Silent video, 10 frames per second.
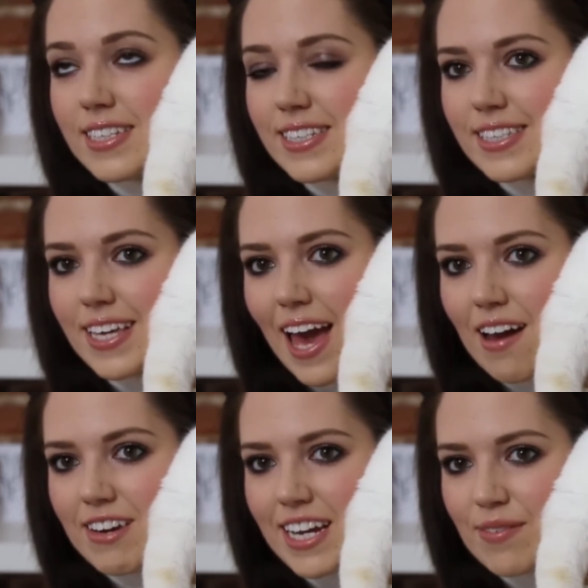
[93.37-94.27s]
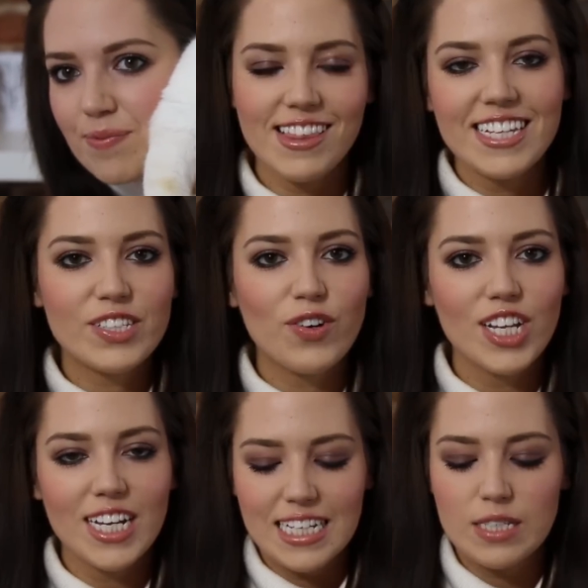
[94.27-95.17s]
It's scary. This
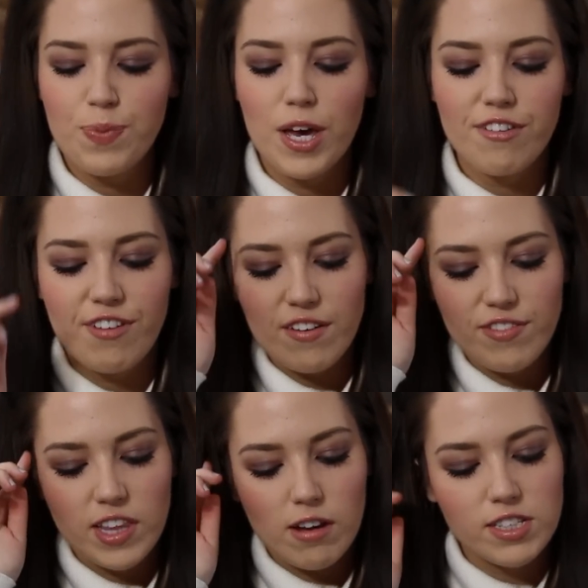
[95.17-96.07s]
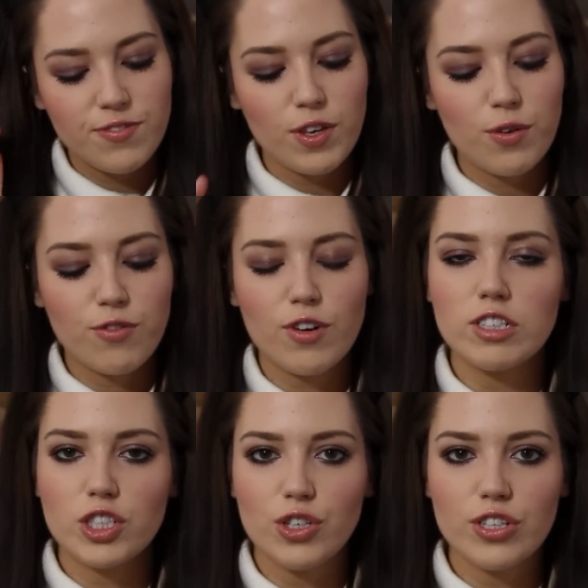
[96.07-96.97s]
colour is perfect for those of you who've
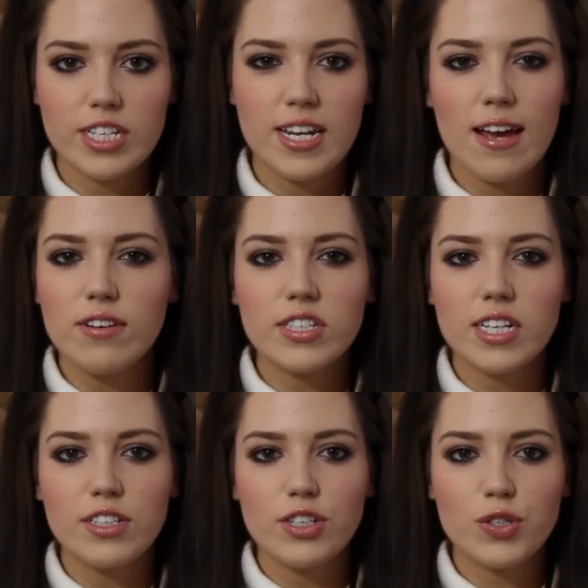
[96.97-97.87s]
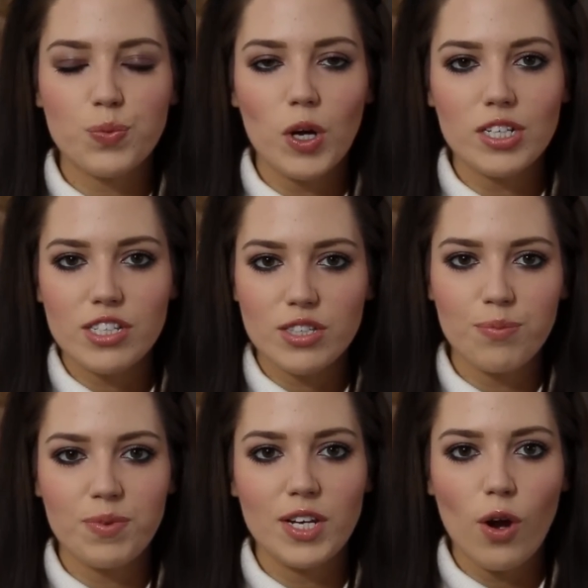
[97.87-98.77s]
got shorter nails and just want
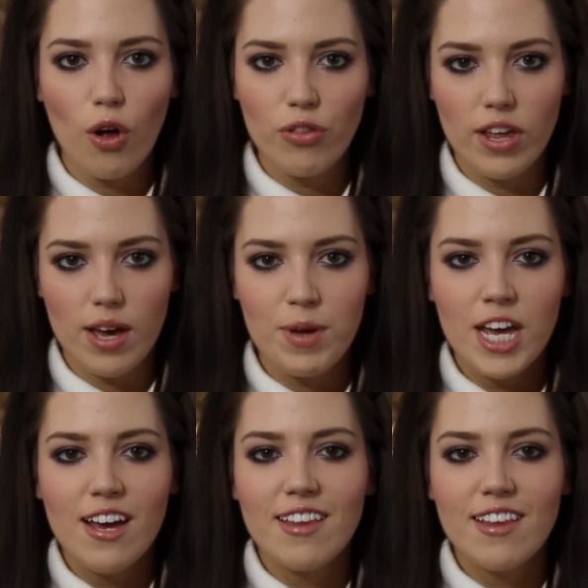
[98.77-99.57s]
something on them